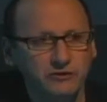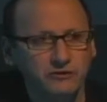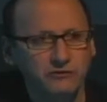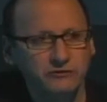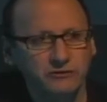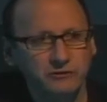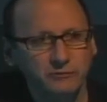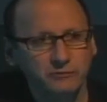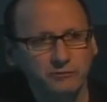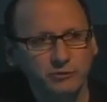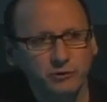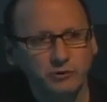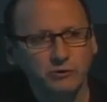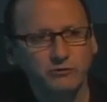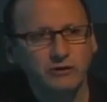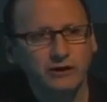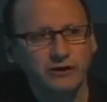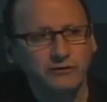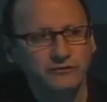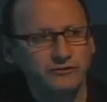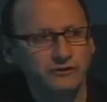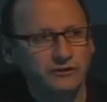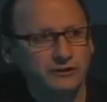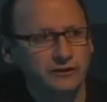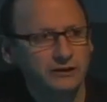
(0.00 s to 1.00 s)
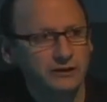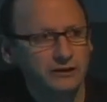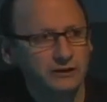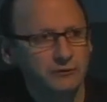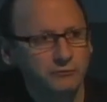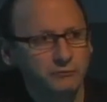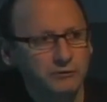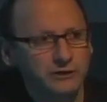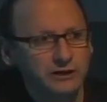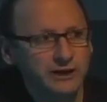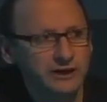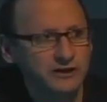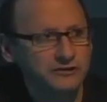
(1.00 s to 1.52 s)
they're progressing, and
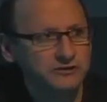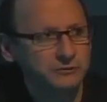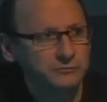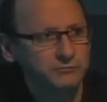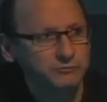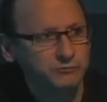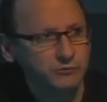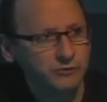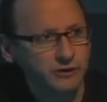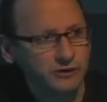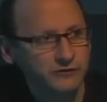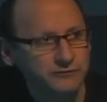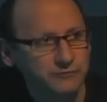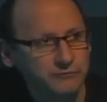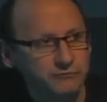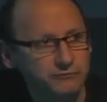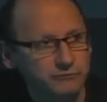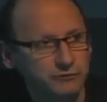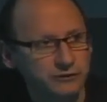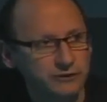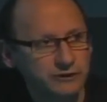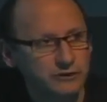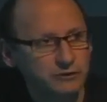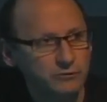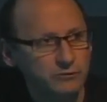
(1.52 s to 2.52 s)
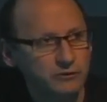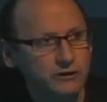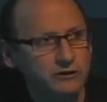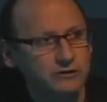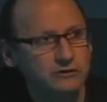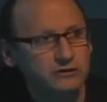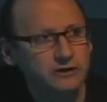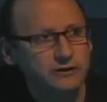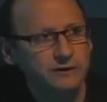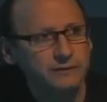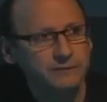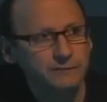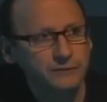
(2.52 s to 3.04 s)
we actually progress them pretty
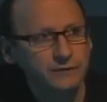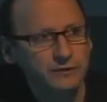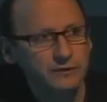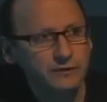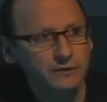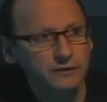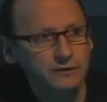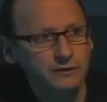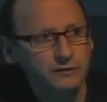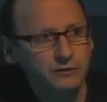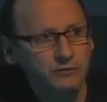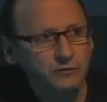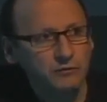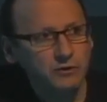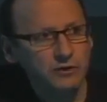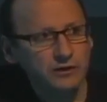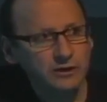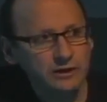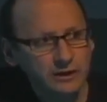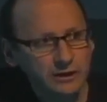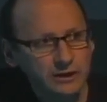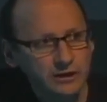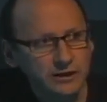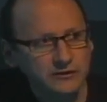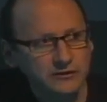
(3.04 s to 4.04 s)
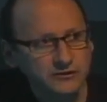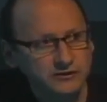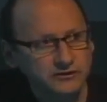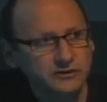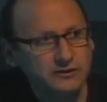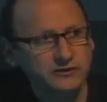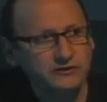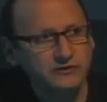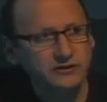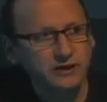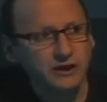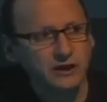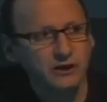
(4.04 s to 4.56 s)
quickly. Each
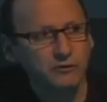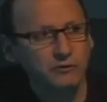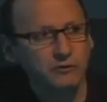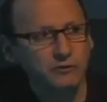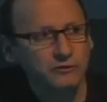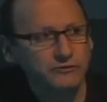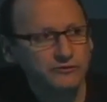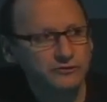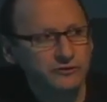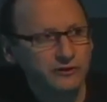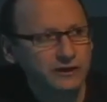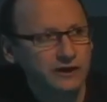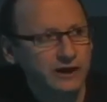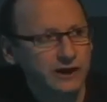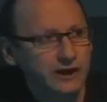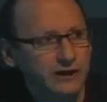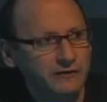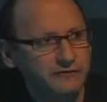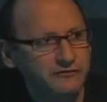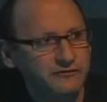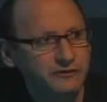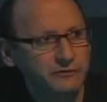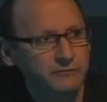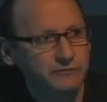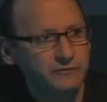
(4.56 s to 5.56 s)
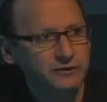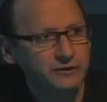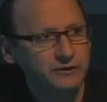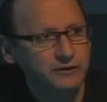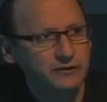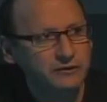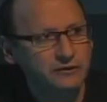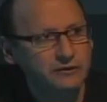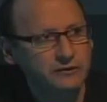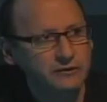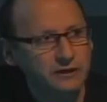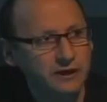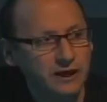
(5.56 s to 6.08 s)
6 hours, they have something
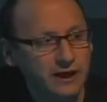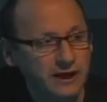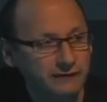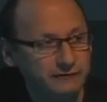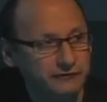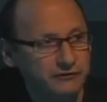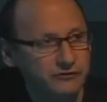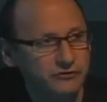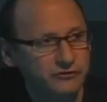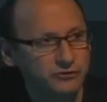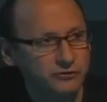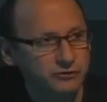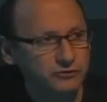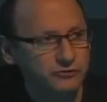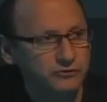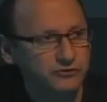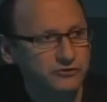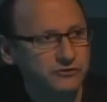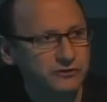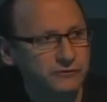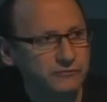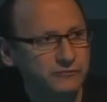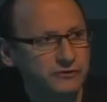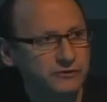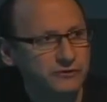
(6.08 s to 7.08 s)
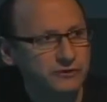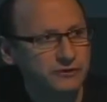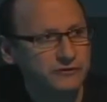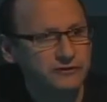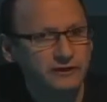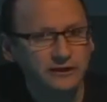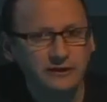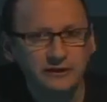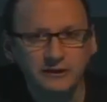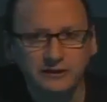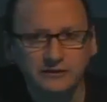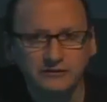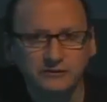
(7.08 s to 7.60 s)
after surgery, something that they
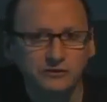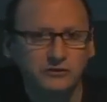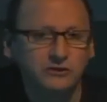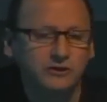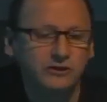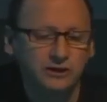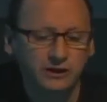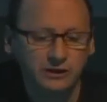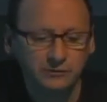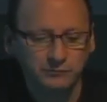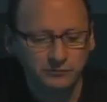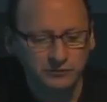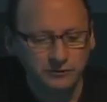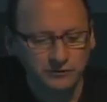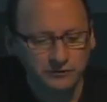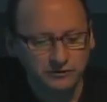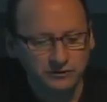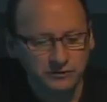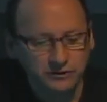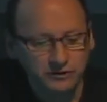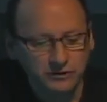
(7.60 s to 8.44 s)
need to accomplish.